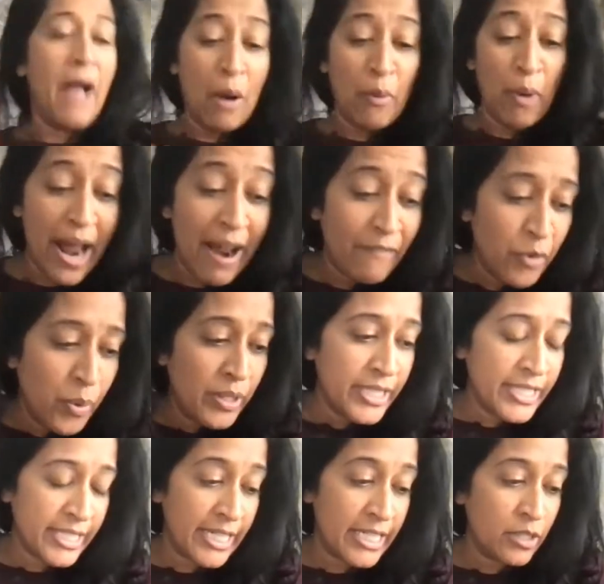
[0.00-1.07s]
I want everyone
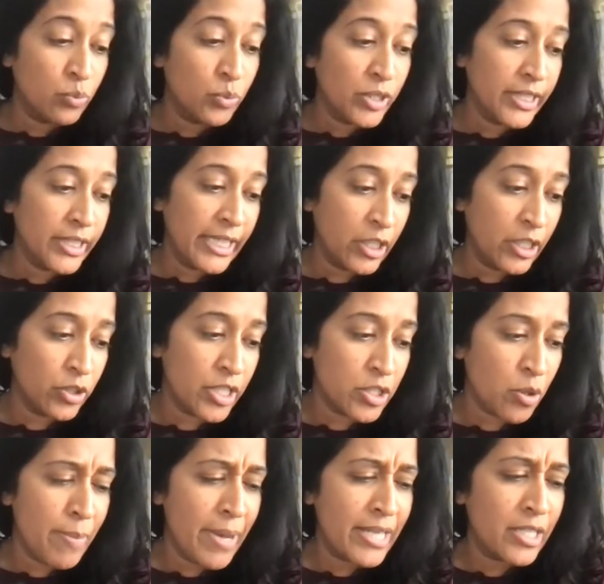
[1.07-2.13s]
listening to really hear this.
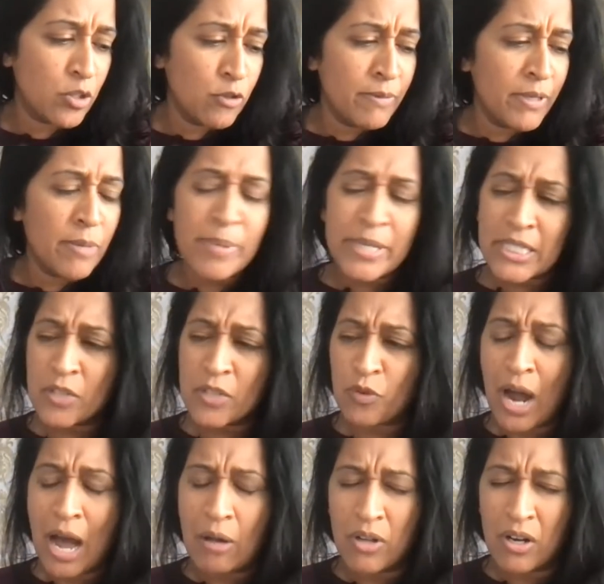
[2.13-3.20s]
So Amanda, you've been in business
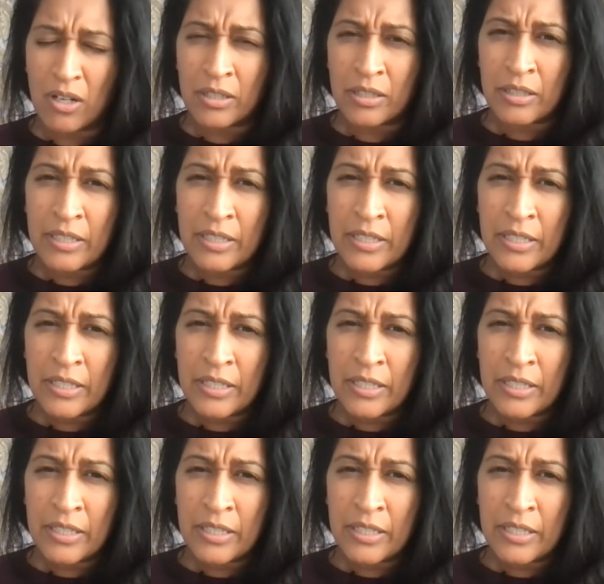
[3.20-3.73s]
for how long?